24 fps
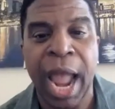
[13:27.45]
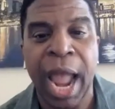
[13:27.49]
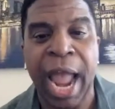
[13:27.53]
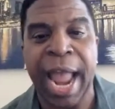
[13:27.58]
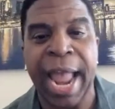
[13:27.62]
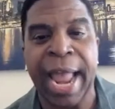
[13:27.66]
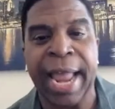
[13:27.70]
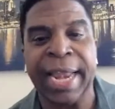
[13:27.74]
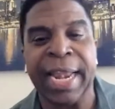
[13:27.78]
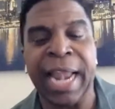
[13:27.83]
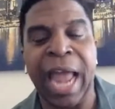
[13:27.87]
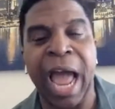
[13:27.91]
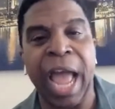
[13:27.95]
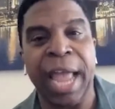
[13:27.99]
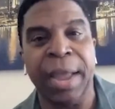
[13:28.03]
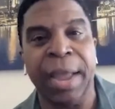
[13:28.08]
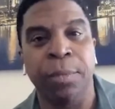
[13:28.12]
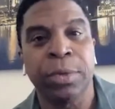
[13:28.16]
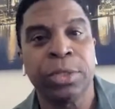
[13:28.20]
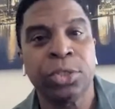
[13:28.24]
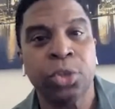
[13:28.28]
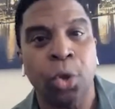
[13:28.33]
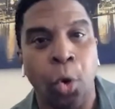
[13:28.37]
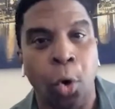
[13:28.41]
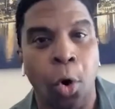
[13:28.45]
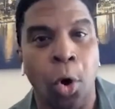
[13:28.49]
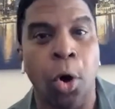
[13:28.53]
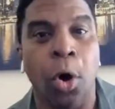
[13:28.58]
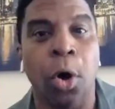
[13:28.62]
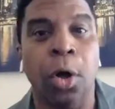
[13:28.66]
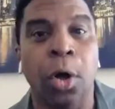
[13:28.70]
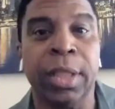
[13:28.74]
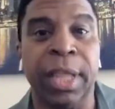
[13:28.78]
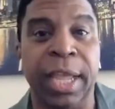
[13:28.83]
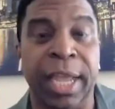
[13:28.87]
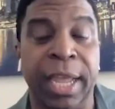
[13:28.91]
And it was
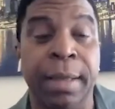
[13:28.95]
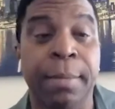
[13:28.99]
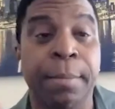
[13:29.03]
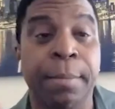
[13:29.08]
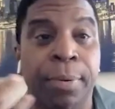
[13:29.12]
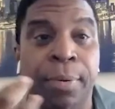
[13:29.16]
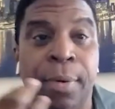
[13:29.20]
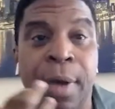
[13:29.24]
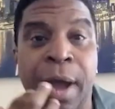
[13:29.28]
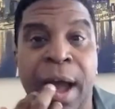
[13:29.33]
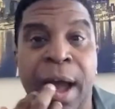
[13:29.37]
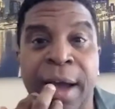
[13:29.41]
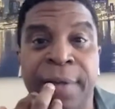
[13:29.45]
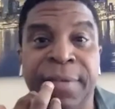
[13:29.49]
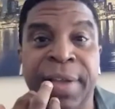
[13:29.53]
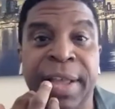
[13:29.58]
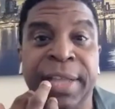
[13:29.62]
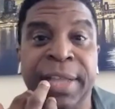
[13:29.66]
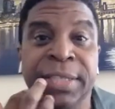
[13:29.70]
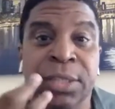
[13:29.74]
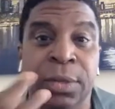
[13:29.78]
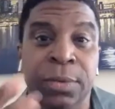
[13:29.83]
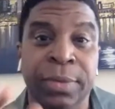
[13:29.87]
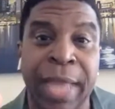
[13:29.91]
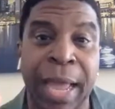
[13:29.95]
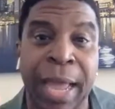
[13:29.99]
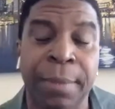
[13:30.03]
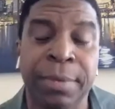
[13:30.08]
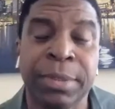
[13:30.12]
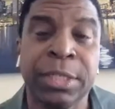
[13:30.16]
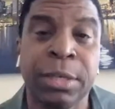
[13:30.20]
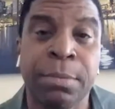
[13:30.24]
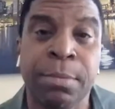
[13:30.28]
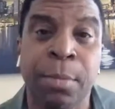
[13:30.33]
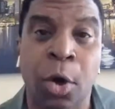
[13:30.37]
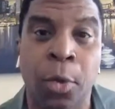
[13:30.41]
all improv. And so that
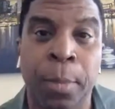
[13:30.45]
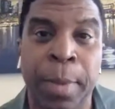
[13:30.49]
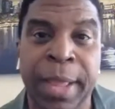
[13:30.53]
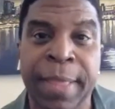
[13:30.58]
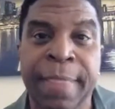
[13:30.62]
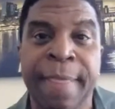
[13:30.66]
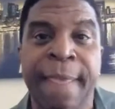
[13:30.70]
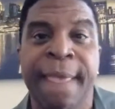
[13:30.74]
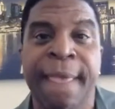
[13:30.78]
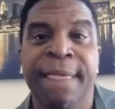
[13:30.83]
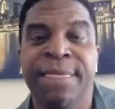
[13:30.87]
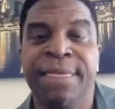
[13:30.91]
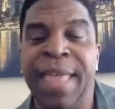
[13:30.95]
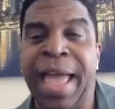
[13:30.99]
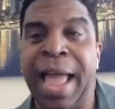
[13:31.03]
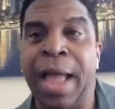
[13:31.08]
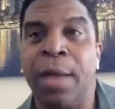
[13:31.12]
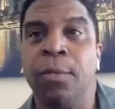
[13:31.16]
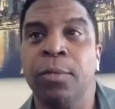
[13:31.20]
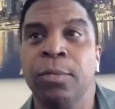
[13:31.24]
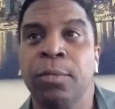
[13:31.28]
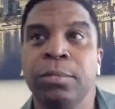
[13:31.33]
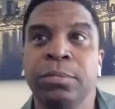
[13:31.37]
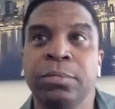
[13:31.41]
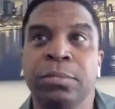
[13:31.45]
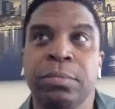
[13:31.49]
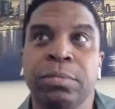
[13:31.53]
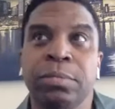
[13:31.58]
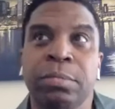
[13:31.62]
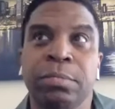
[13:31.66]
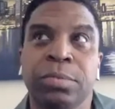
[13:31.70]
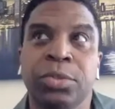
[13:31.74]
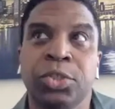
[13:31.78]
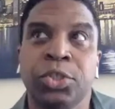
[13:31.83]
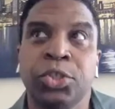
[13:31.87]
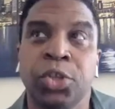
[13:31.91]
was a moment that
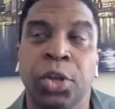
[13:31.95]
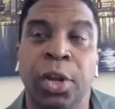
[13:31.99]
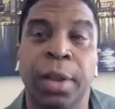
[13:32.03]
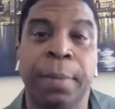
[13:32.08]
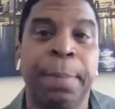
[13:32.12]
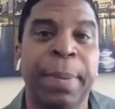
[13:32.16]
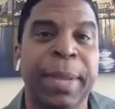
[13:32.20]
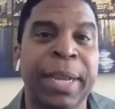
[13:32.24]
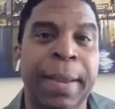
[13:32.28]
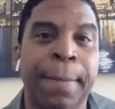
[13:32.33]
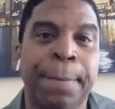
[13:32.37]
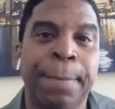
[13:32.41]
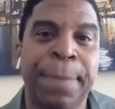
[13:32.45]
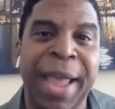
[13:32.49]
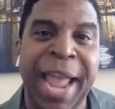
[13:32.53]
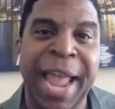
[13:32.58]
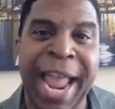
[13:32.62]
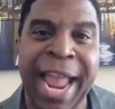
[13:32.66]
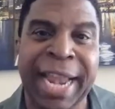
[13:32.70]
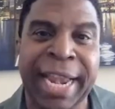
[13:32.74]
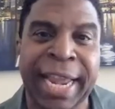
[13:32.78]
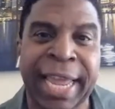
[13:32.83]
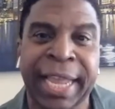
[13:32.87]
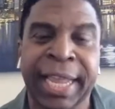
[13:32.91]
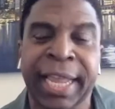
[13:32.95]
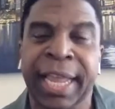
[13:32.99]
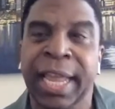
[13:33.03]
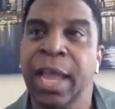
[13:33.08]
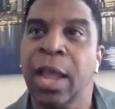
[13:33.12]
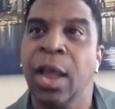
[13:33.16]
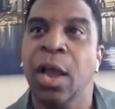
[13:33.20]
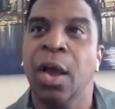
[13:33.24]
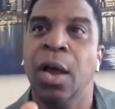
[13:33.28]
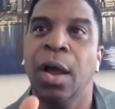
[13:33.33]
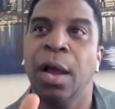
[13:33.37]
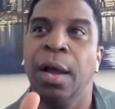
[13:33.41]
should have been a panic
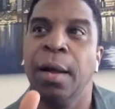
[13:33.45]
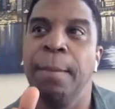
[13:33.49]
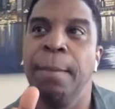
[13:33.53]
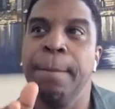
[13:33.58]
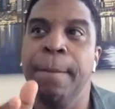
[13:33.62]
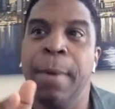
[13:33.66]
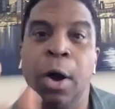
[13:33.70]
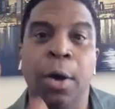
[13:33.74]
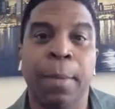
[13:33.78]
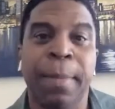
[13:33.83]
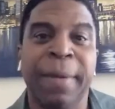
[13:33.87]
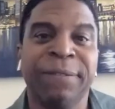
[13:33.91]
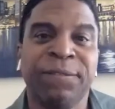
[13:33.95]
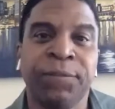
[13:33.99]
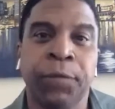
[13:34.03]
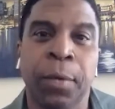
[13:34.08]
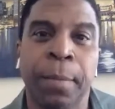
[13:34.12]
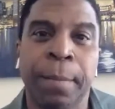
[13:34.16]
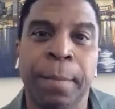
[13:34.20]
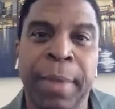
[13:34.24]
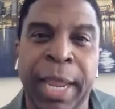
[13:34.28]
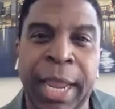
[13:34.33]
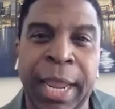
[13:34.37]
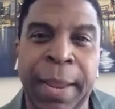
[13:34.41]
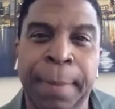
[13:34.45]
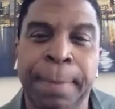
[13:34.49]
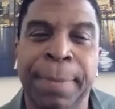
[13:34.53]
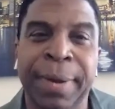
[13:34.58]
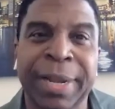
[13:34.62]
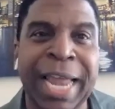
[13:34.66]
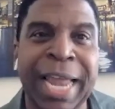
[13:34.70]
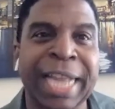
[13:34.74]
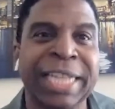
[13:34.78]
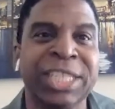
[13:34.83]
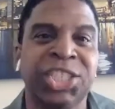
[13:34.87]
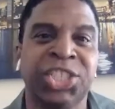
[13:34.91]
moment for me,
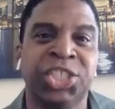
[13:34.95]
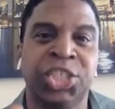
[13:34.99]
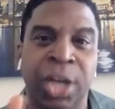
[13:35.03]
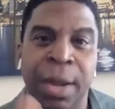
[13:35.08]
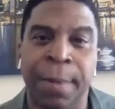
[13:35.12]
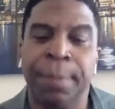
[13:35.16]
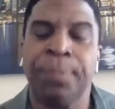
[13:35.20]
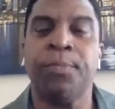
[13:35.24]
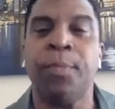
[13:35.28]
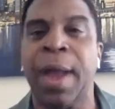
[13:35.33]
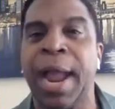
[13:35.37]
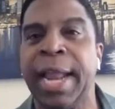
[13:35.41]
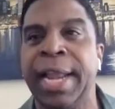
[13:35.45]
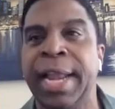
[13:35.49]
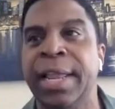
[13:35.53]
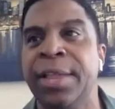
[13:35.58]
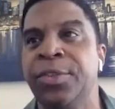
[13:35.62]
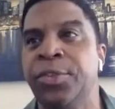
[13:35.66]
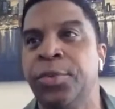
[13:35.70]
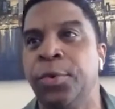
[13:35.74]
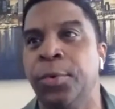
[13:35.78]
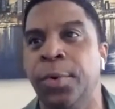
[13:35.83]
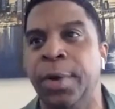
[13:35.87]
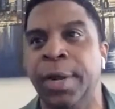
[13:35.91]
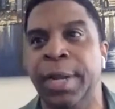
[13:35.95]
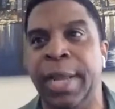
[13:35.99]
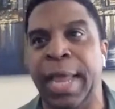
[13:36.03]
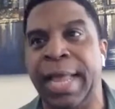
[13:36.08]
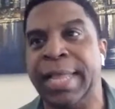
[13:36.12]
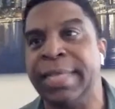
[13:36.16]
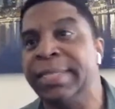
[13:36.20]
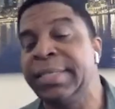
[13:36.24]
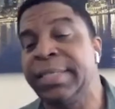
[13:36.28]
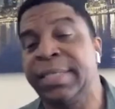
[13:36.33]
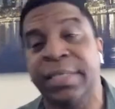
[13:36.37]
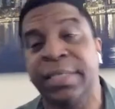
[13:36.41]
but I jumped right into it
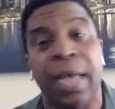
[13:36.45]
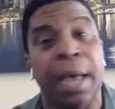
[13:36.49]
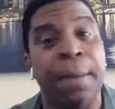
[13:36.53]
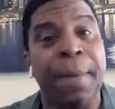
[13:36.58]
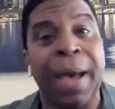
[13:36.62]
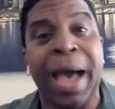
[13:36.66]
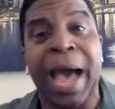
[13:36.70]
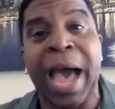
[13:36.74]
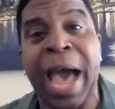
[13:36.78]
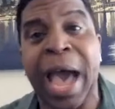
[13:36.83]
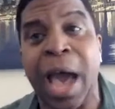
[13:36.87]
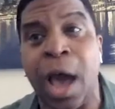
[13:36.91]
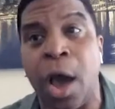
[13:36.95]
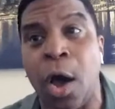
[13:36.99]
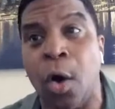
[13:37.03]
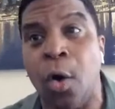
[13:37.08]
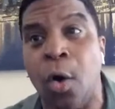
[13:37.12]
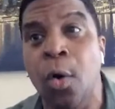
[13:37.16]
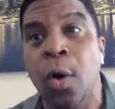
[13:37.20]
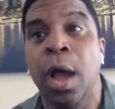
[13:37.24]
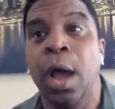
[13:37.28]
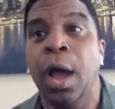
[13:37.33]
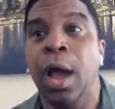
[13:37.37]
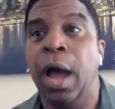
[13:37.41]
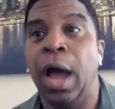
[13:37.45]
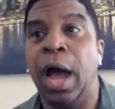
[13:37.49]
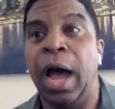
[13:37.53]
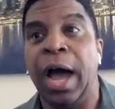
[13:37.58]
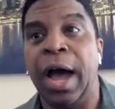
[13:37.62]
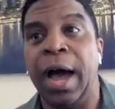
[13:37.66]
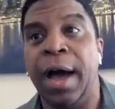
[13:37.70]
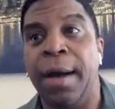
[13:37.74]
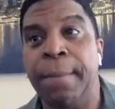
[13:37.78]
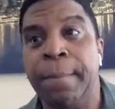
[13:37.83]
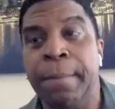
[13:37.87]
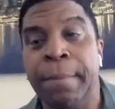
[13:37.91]
and somehow
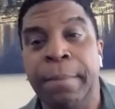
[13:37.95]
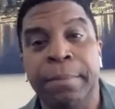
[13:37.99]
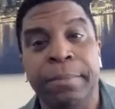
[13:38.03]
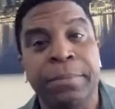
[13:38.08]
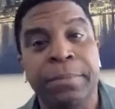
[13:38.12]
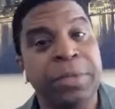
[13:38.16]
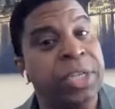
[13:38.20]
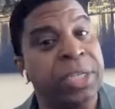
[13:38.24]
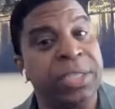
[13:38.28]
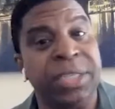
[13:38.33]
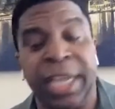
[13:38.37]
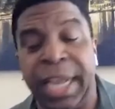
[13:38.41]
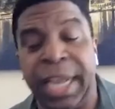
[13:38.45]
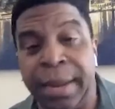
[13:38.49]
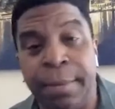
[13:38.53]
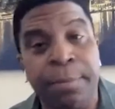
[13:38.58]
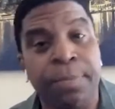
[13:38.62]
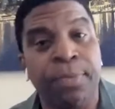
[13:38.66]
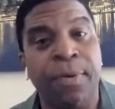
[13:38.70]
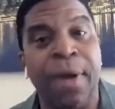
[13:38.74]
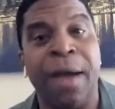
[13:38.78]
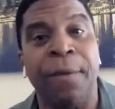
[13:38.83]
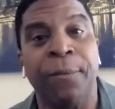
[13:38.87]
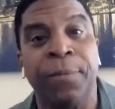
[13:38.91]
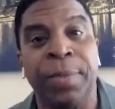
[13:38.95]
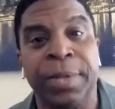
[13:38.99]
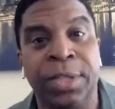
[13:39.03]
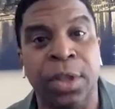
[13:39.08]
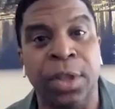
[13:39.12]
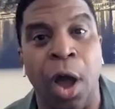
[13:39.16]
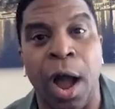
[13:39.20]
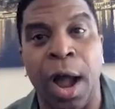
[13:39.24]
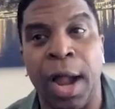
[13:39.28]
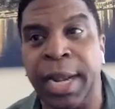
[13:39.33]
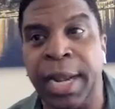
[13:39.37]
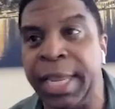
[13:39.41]
um, just improv with the
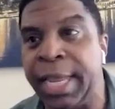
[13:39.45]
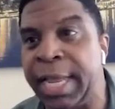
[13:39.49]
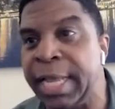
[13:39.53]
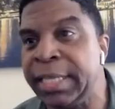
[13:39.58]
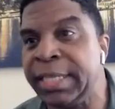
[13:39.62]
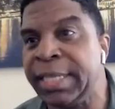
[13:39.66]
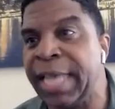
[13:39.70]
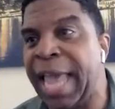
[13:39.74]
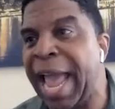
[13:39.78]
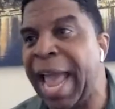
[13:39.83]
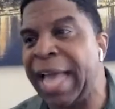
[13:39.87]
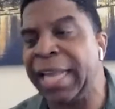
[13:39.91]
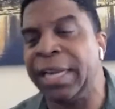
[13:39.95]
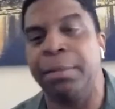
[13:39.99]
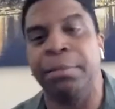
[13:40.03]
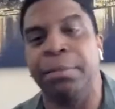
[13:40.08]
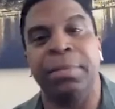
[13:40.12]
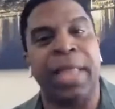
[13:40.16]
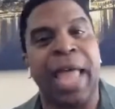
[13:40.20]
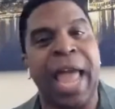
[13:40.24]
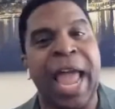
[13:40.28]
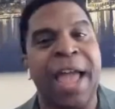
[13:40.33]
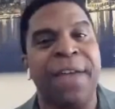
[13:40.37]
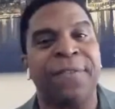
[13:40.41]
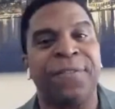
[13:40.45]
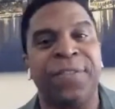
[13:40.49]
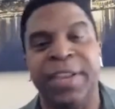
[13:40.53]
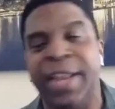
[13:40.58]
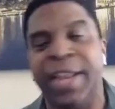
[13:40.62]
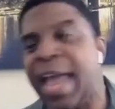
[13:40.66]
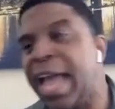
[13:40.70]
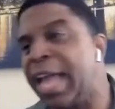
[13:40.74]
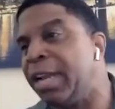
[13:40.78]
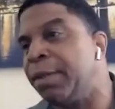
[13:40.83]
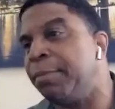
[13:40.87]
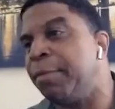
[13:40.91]
audience, had them laughing,
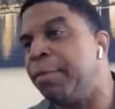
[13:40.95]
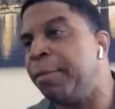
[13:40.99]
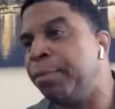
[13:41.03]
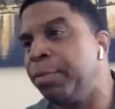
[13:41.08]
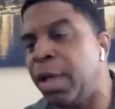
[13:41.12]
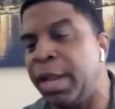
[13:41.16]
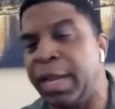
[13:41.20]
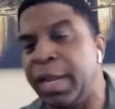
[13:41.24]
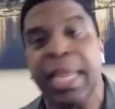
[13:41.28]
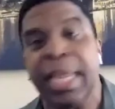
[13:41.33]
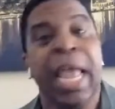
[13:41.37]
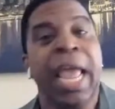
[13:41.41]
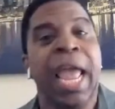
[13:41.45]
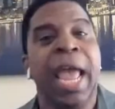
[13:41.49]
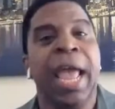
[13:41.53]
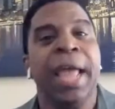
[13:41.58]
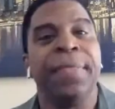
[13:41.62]
had them applauding.